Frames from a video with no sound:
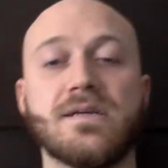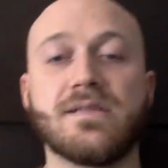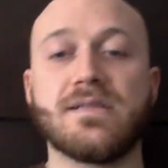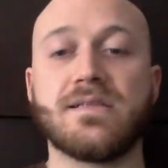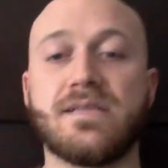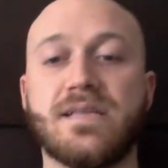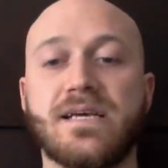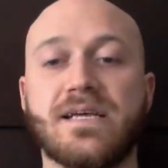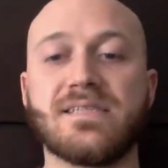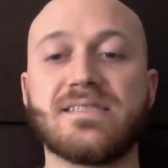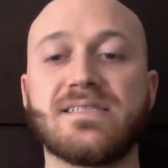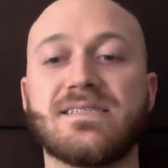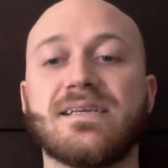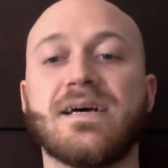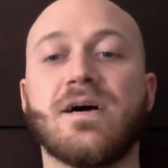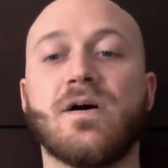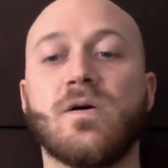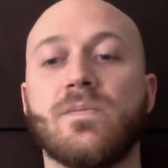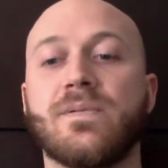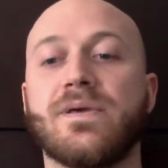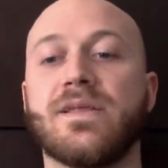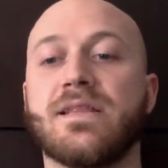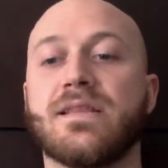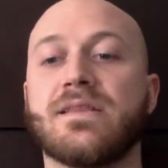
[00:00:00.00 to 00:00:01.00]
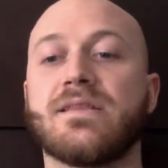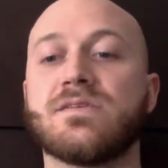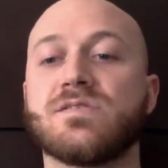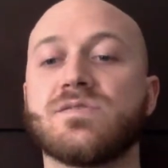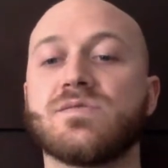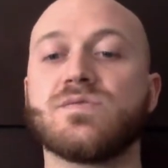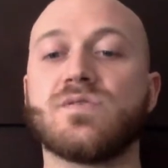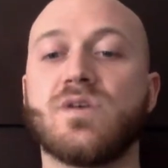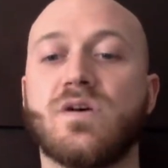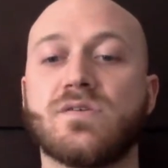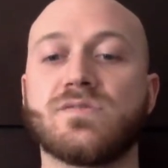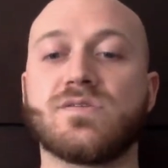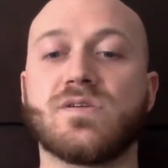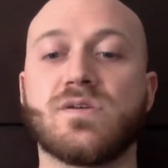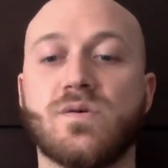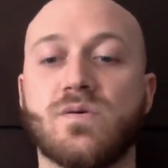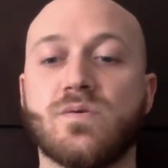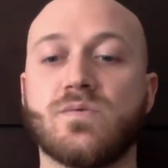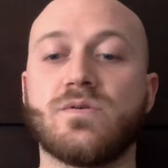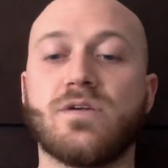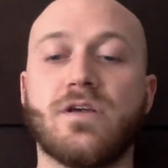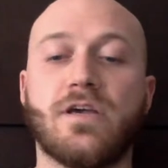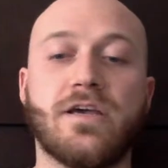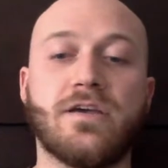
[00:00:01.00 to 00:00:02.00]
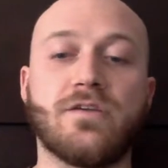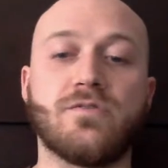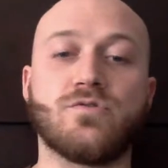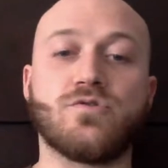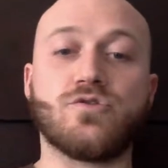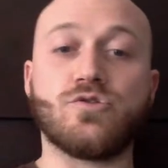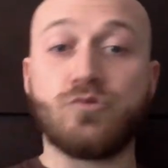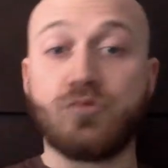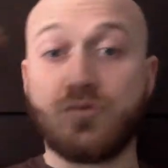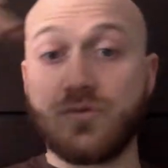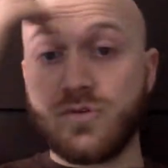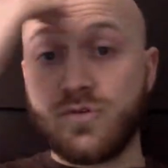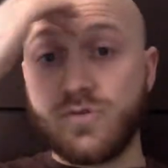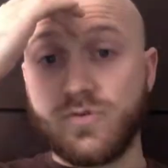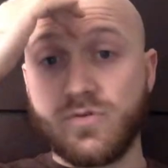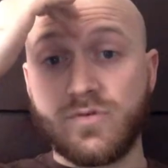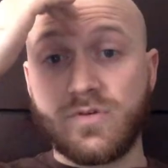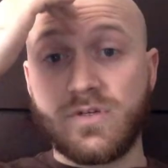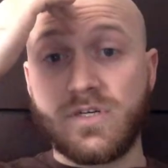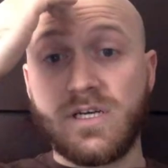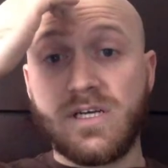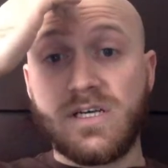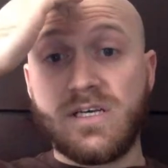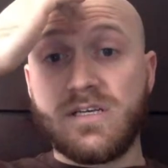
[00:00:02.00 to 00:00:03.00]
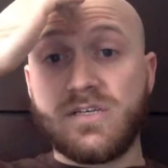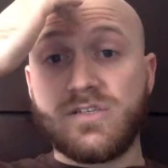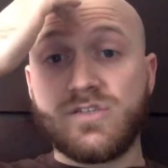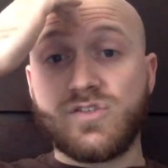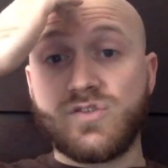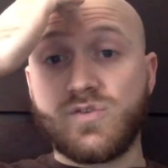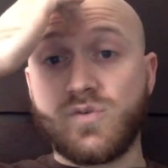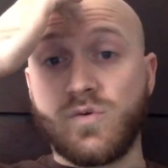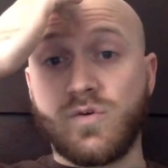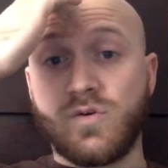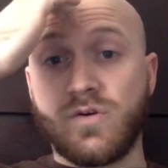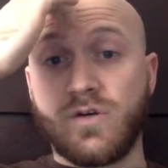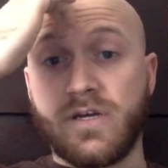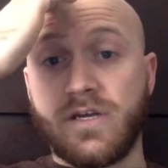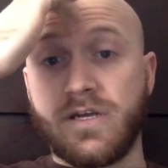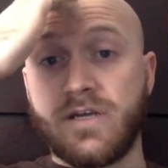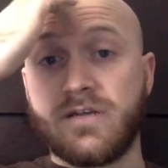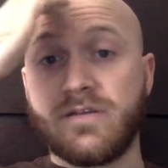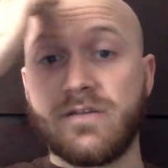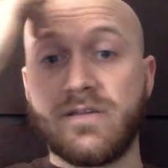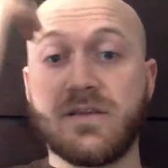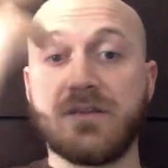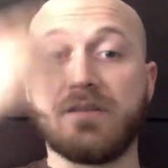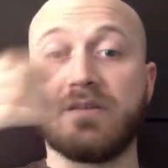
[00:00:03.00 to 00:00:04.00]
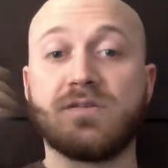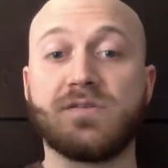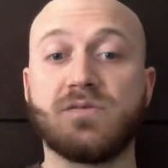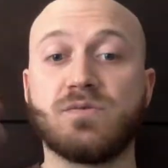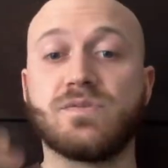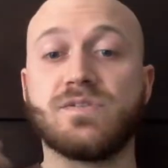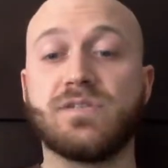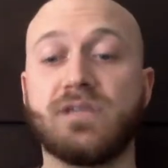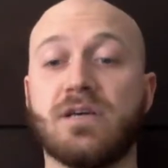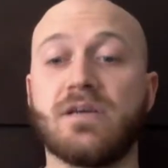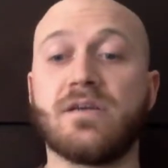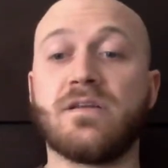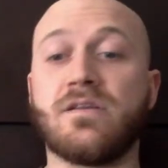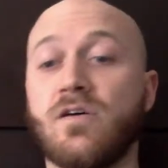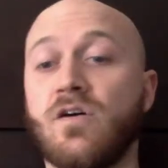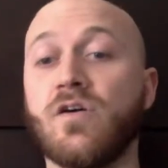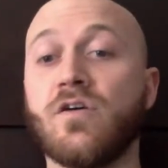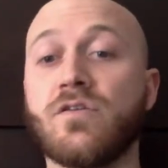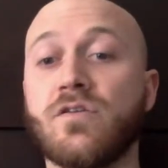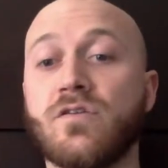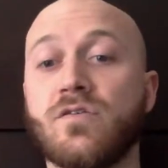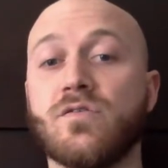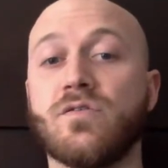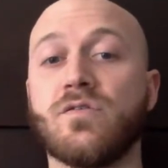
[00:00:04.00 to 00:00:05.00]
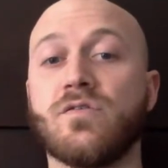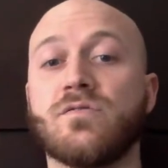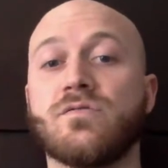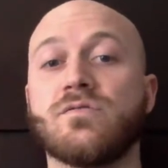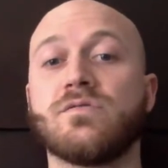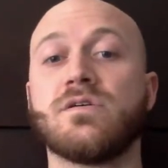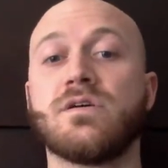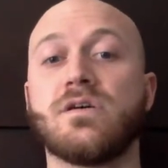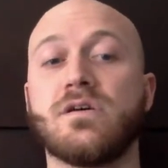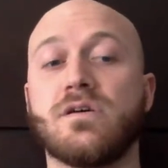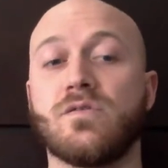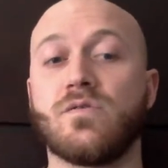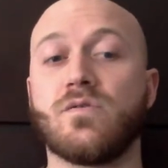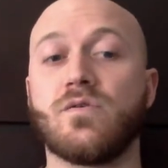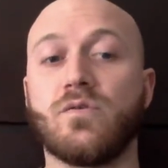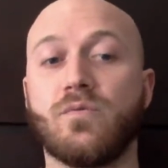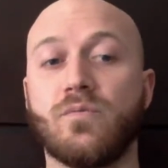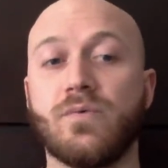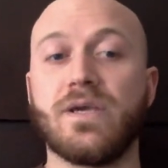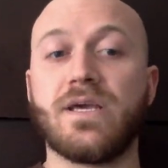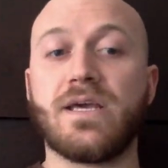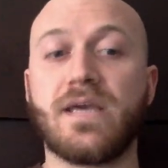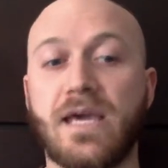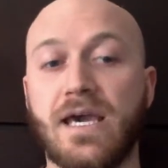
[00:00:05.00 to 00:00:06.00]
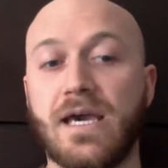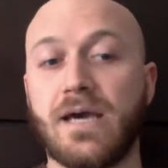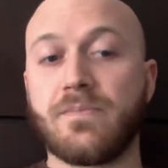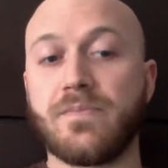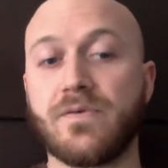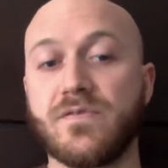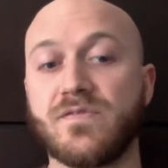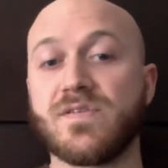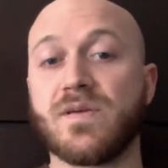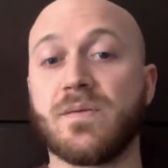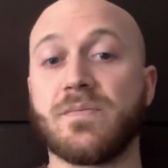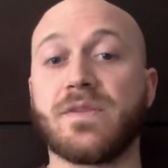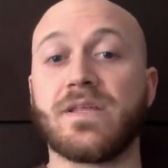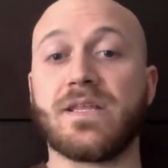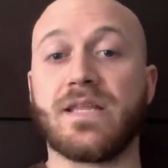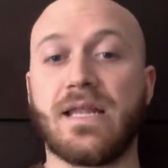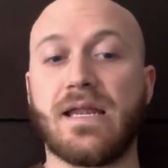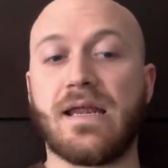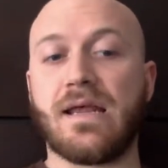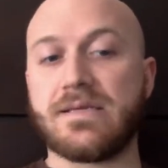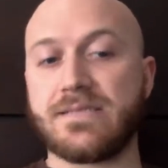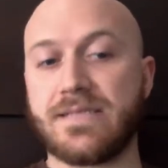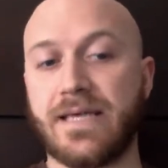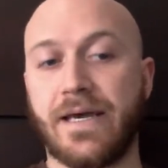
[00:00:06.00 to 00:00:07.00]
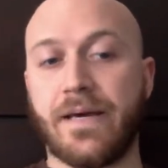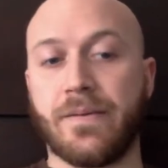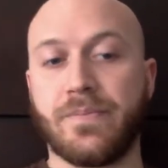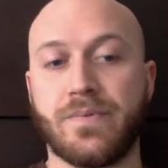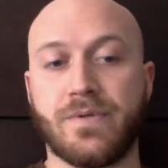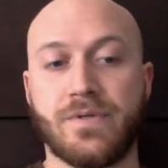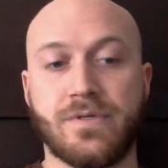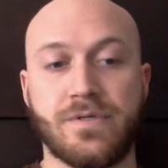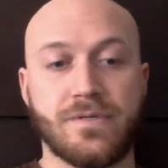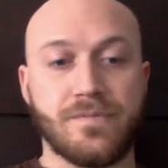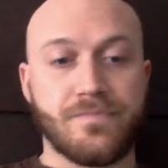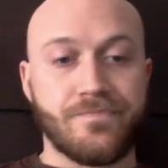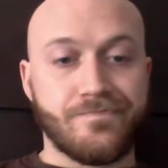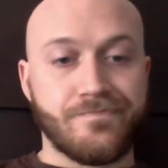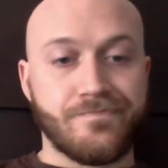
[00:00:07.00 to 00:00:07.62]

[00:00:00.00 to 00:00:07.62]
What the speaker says: The dates tell me that this was also a true story, that this was an article or a recap of something that has happened.